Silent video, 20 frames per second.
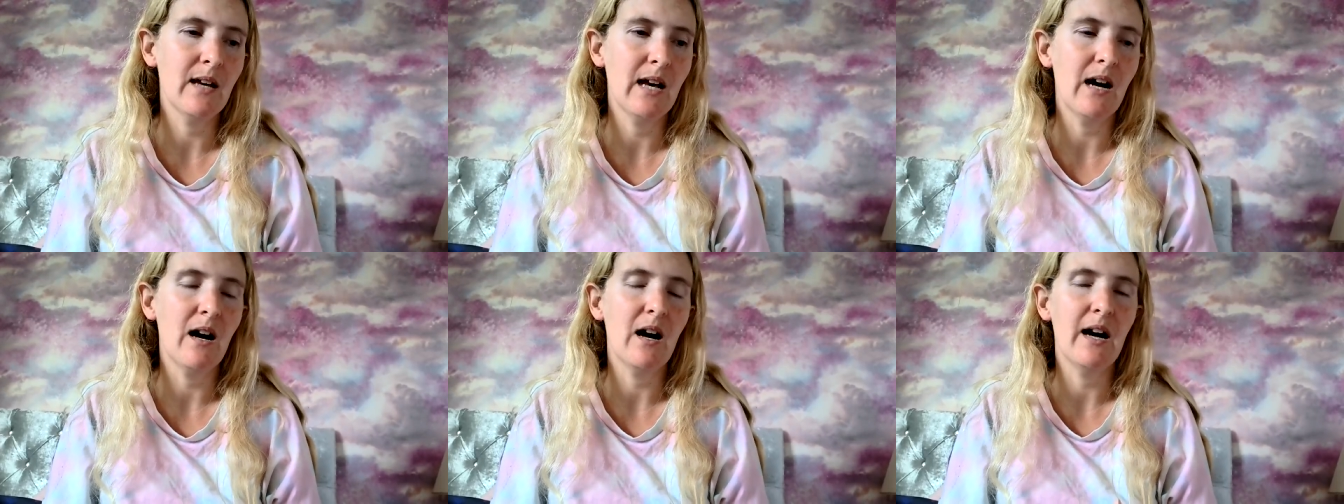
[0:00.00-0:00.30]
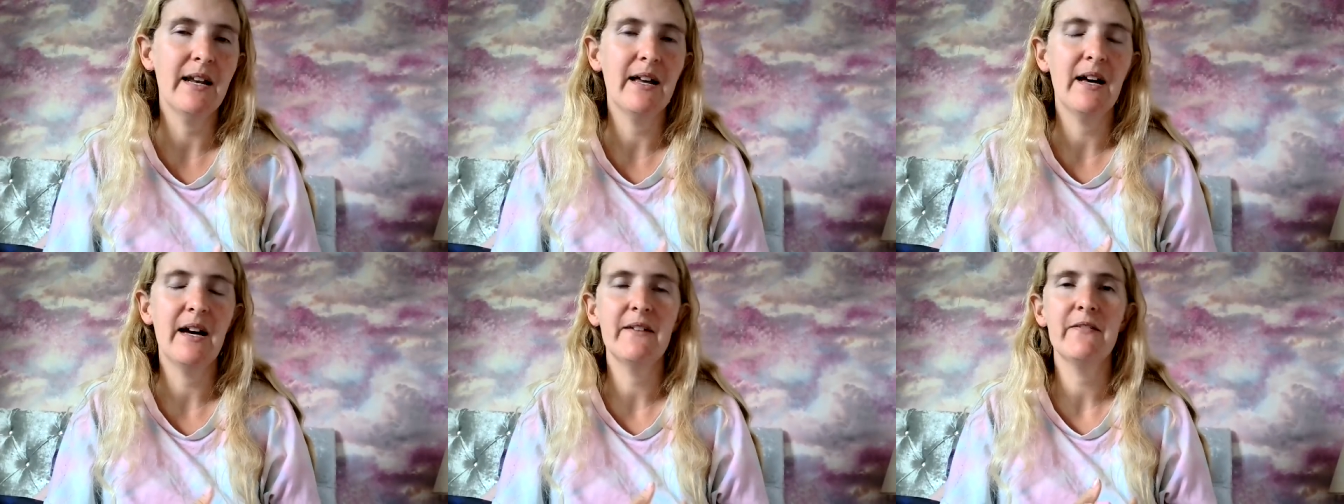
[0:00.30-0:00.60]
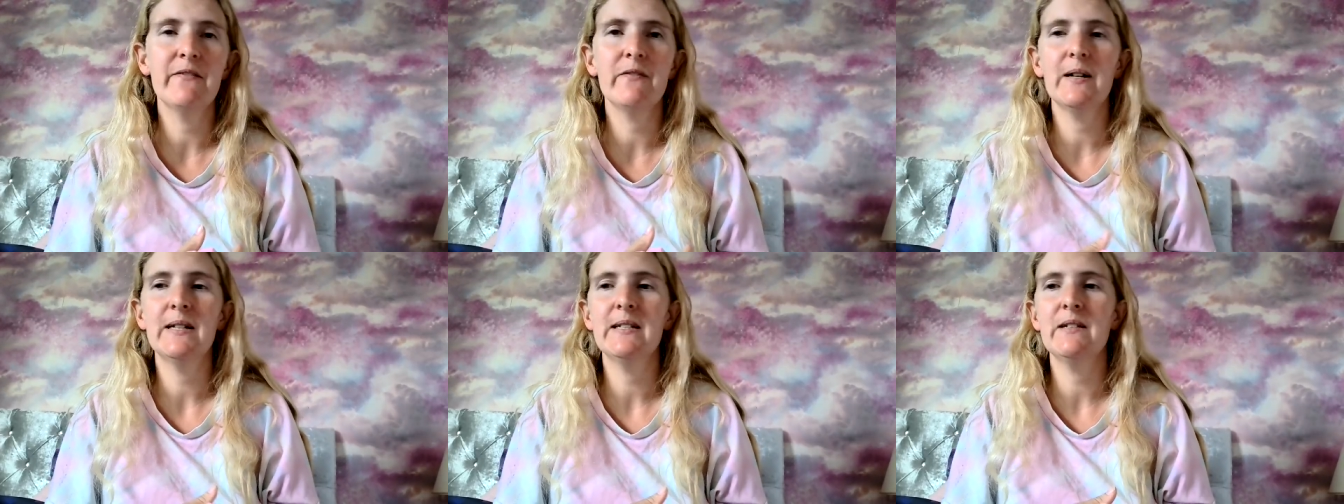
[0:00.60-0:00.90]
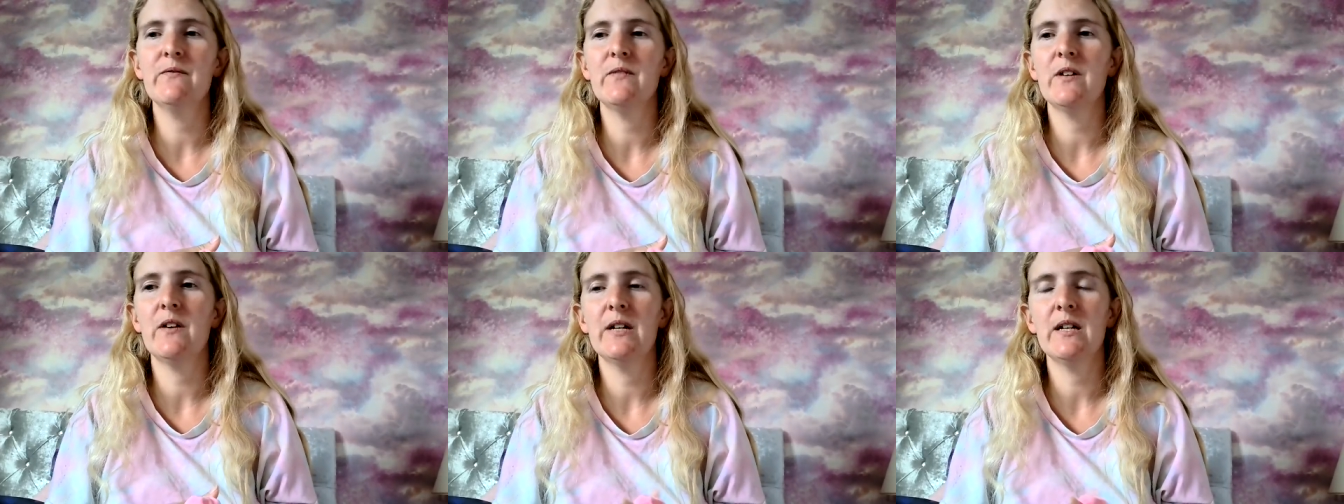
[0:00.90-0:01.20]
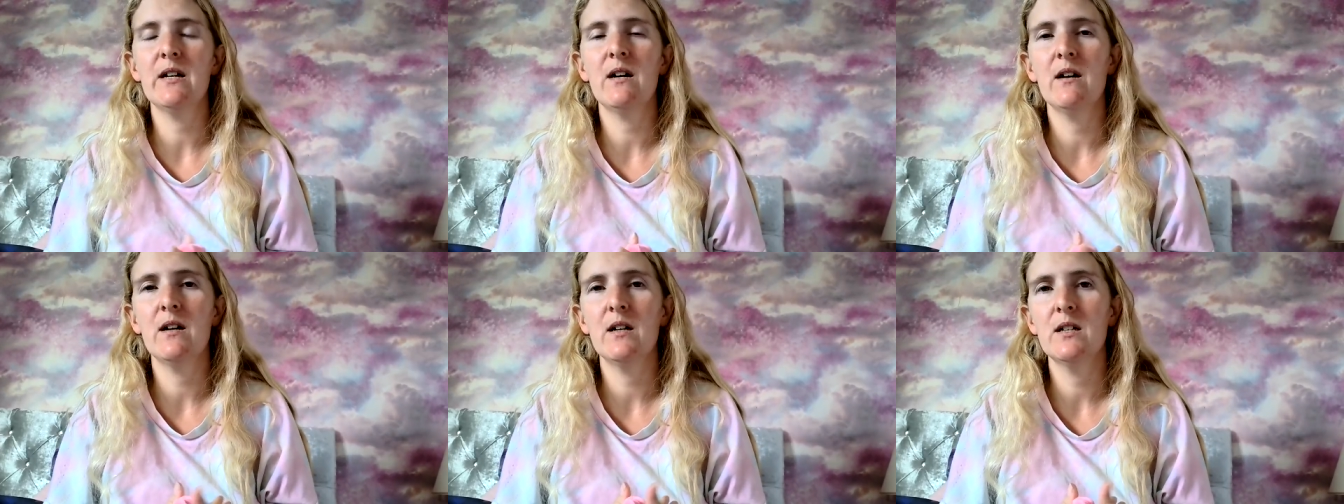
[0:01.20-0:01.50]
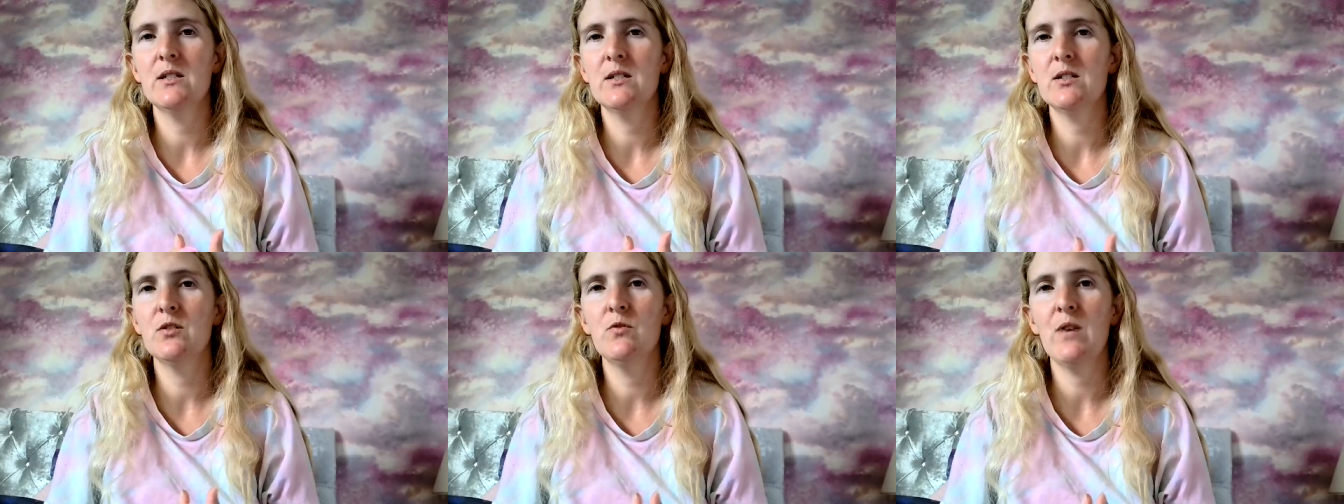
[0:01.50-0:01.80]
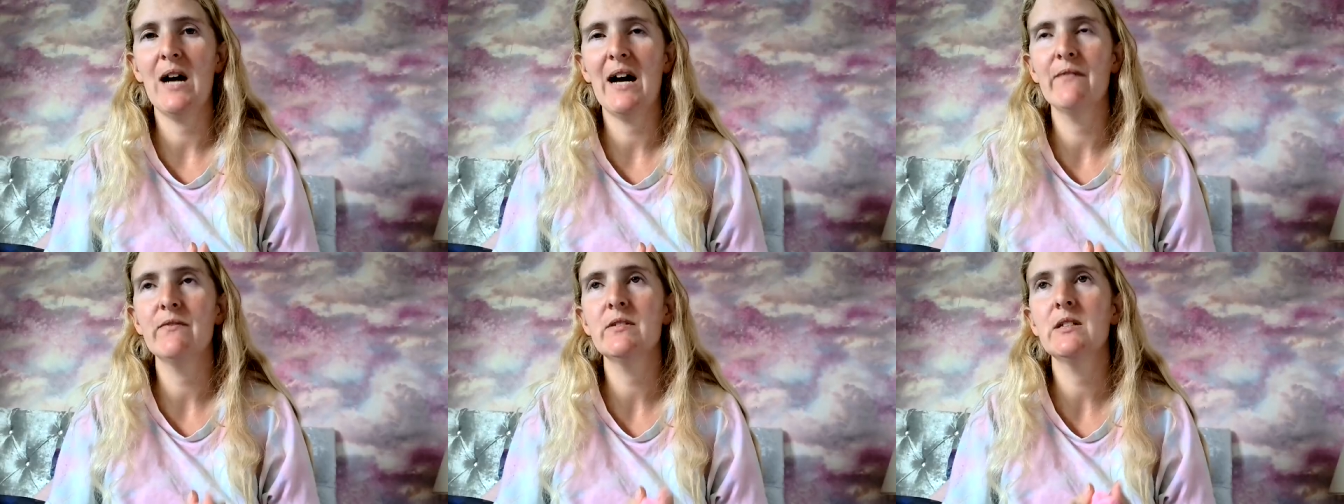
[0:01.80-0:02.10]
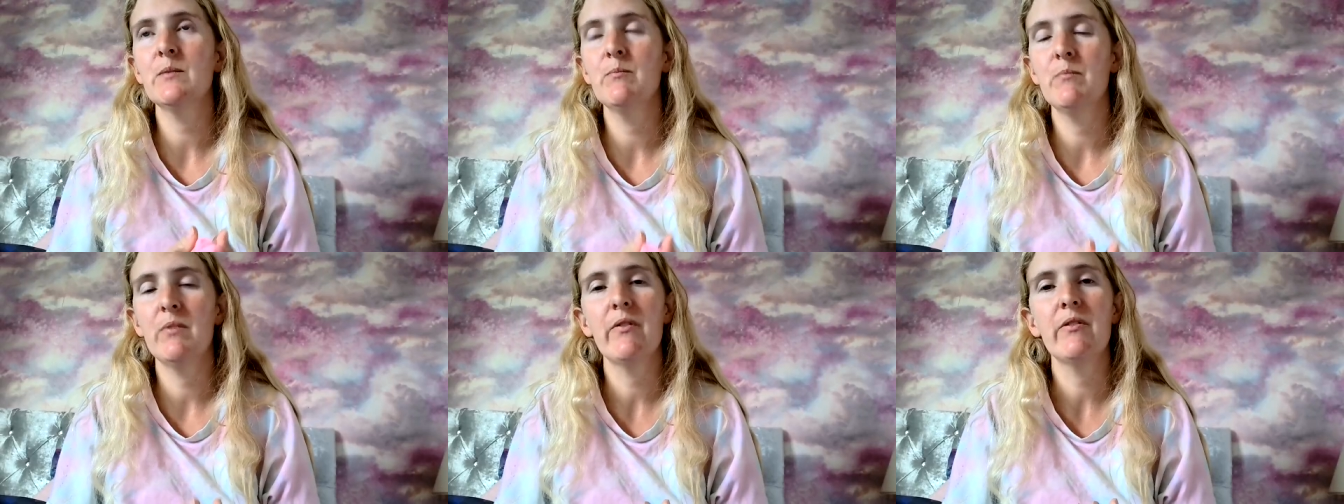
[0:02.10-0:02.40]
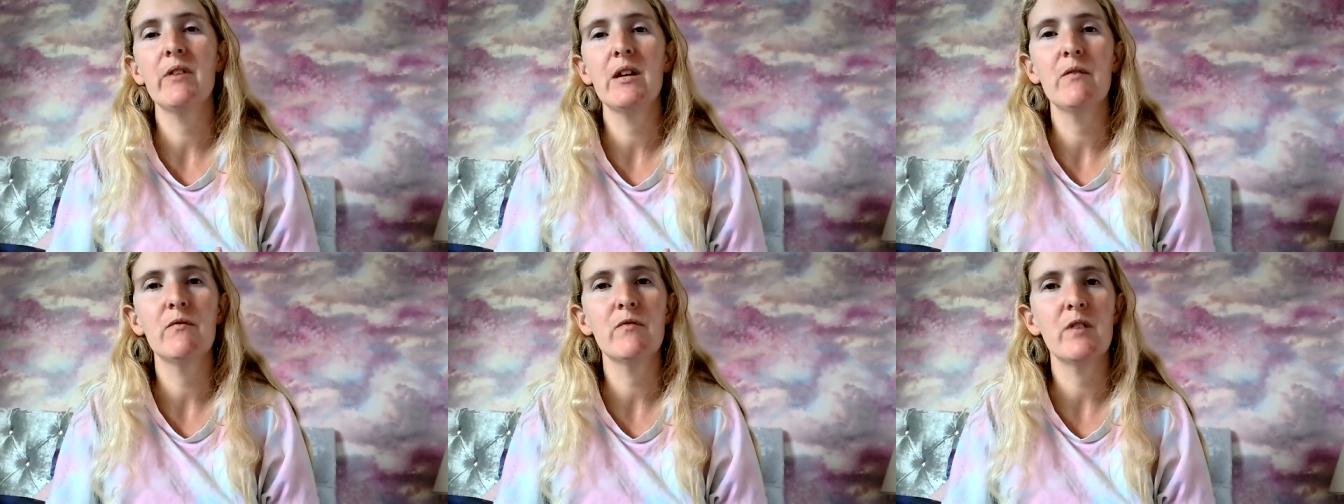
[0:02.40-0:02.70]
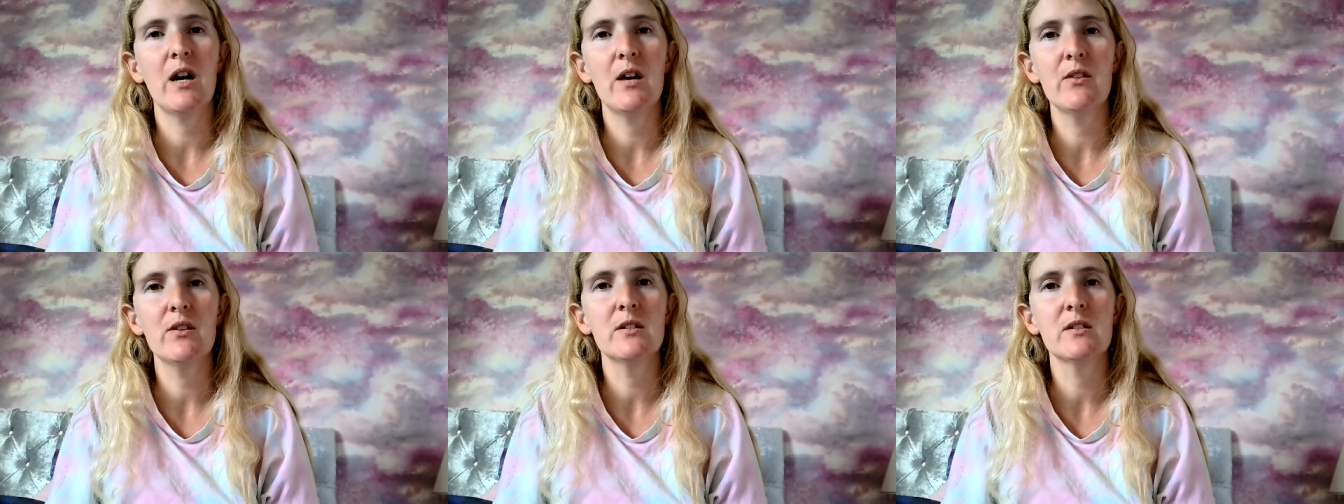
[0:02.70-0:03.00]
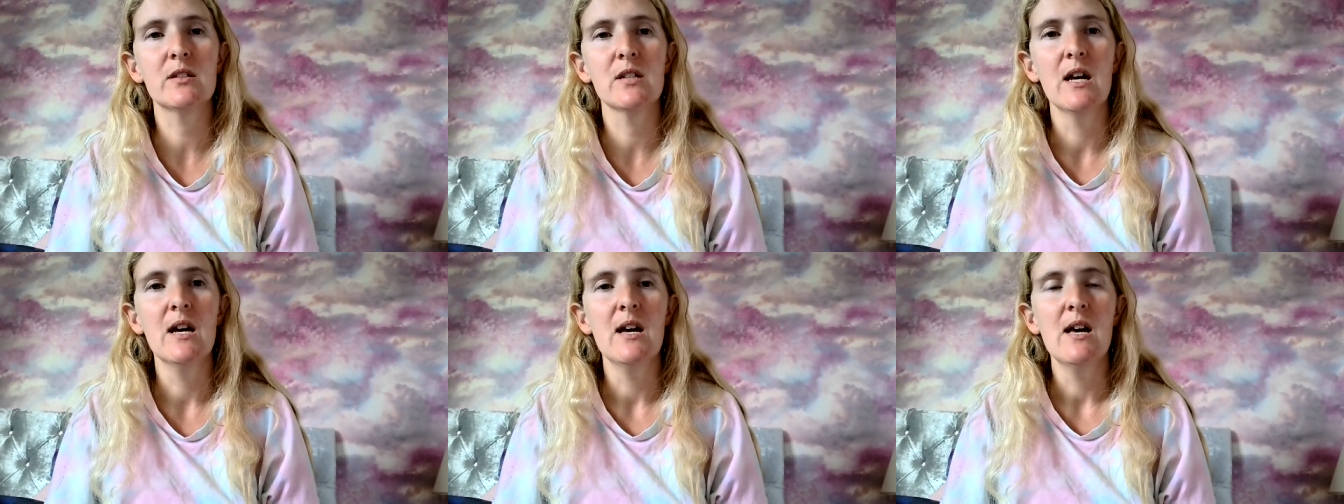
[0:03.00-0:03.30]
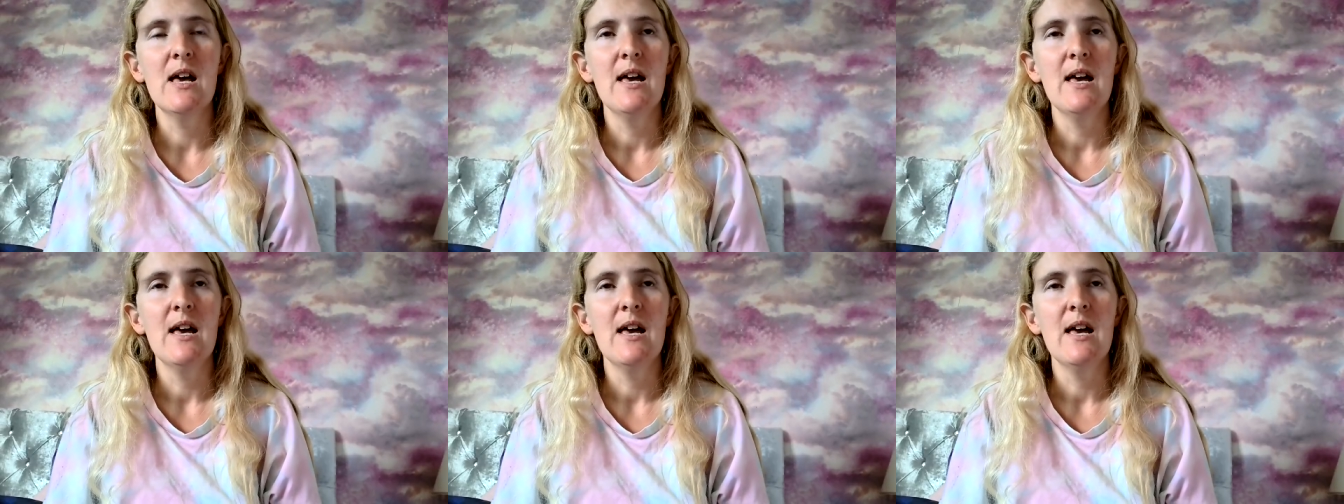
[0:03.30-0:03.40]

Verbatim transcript: And I find it very hard to have sympathy for others